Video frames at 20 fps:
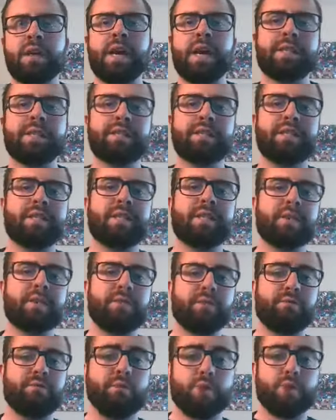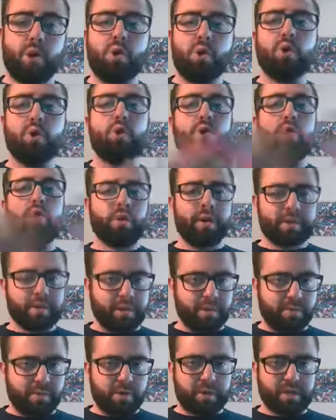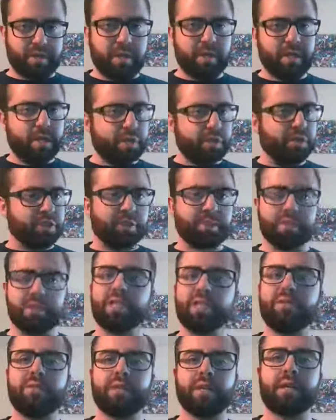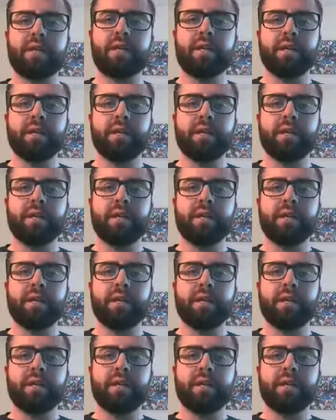has another for the whole rest of the park, not country specific.